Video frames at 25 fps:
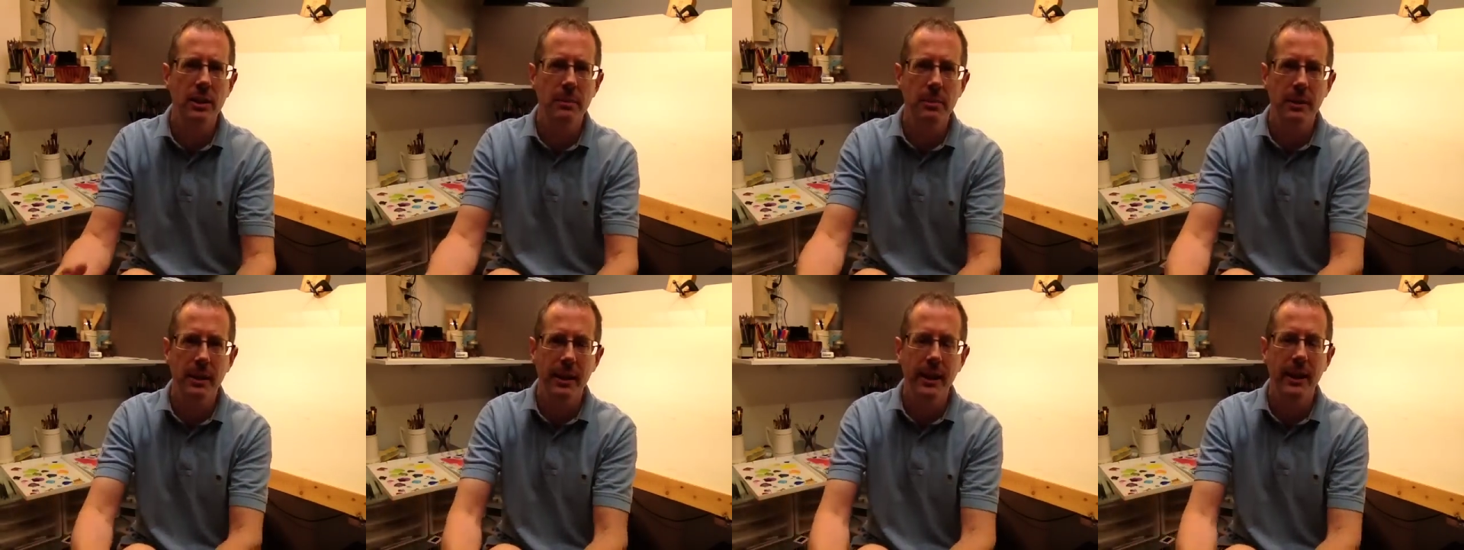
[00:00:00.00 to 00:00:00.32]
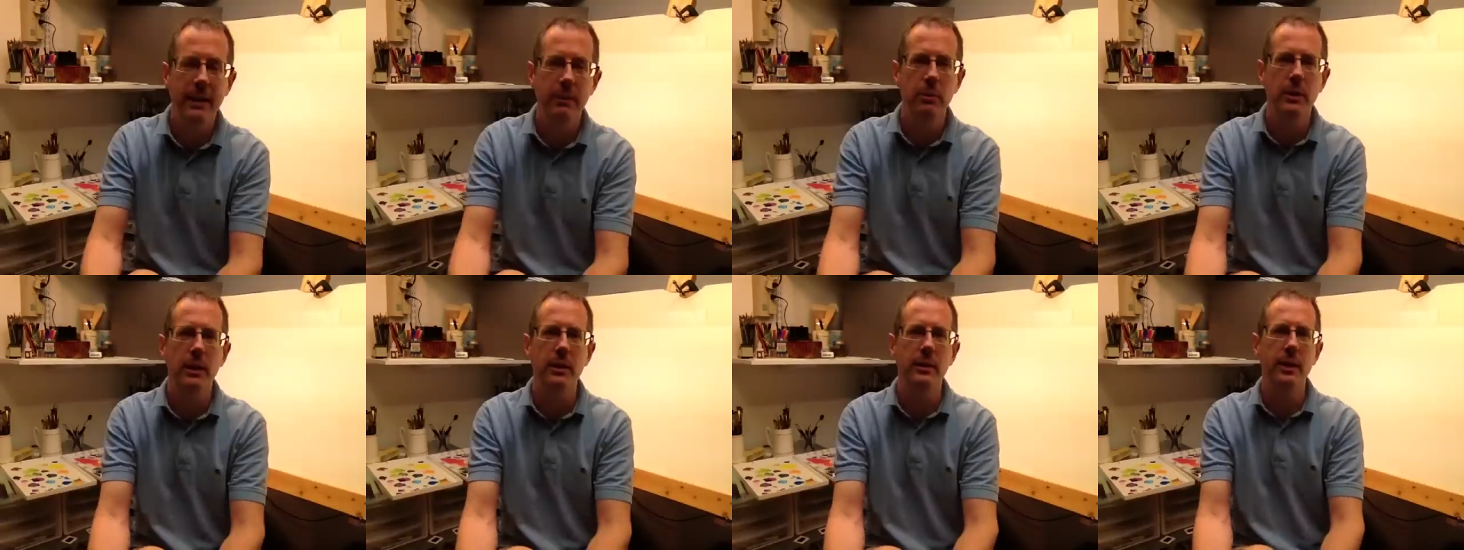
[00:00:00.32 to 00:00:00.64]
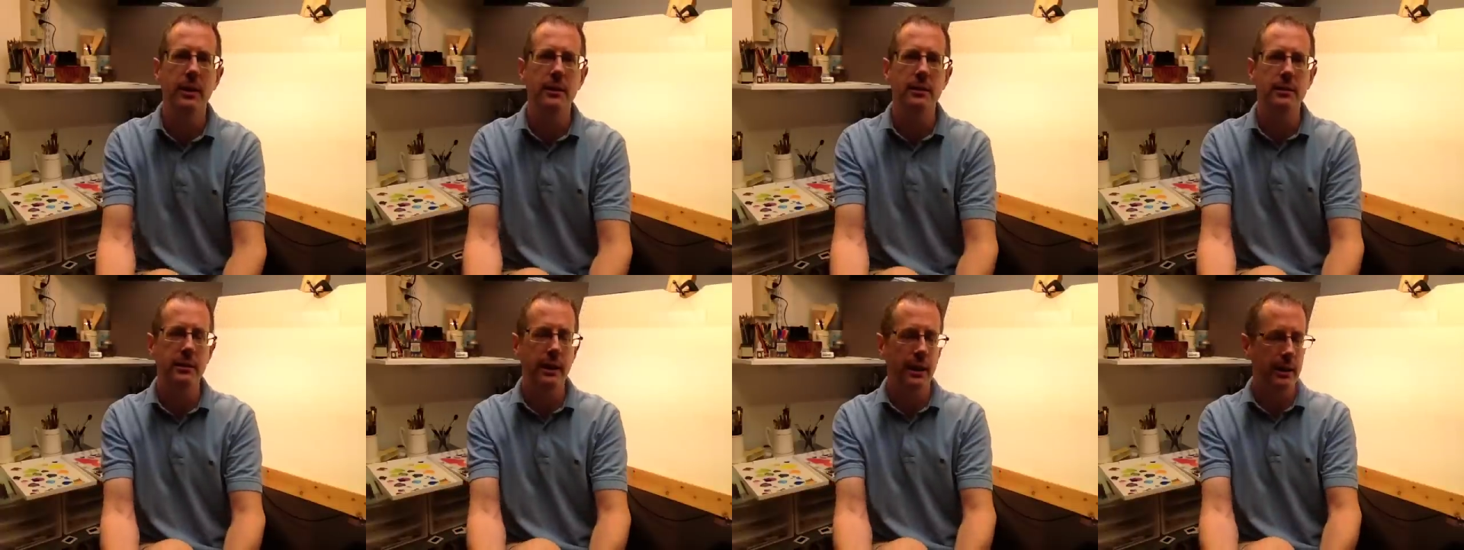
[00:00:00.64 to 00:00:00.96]
but I hate what it
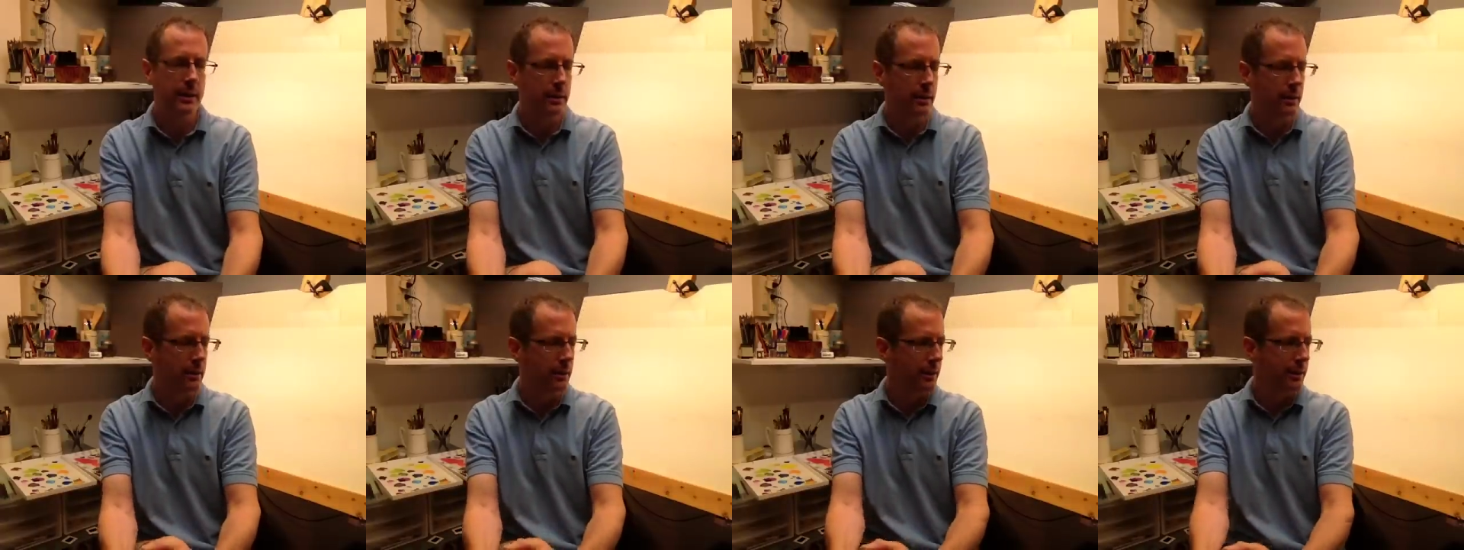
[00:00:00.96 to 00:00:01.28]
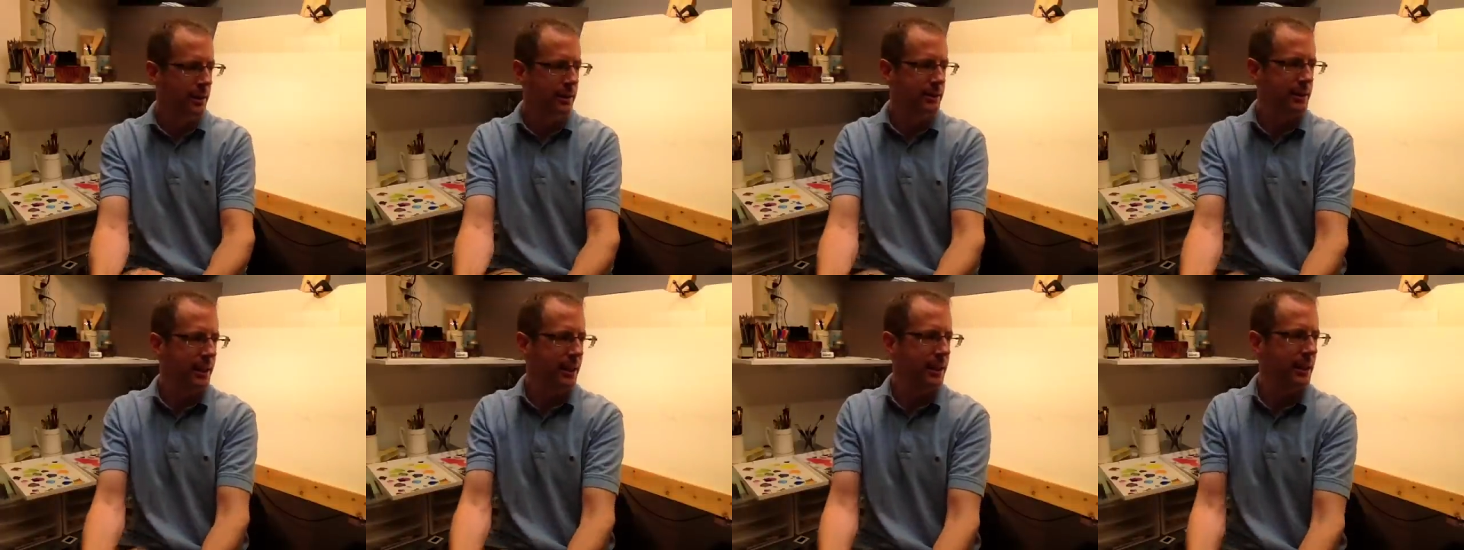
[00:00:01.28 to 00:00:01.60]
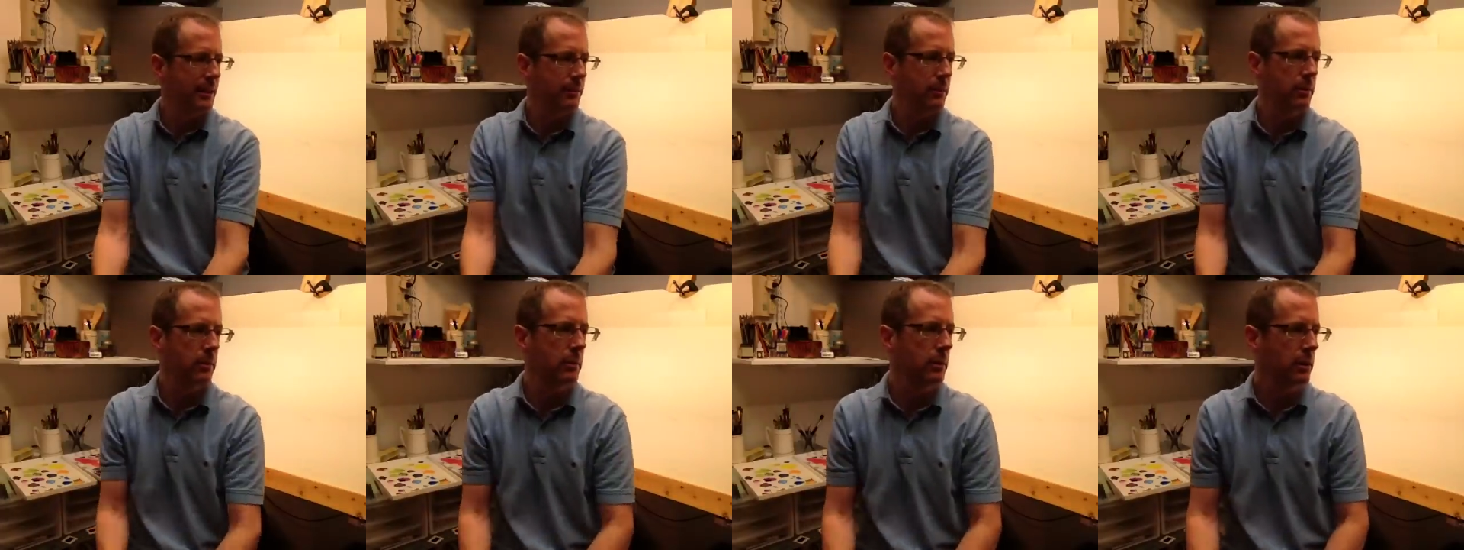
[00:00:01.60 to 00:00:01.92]
does technically because I never